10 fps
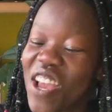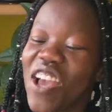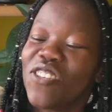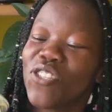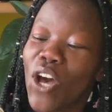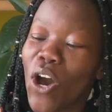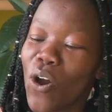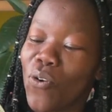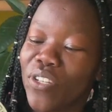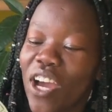
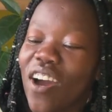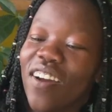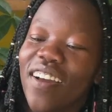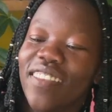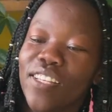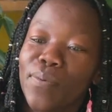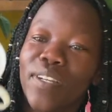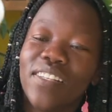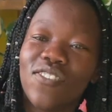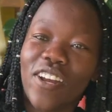So yeah, this one
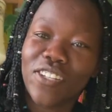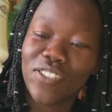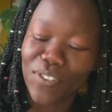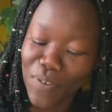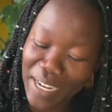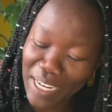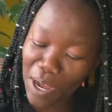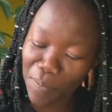is not in use right now,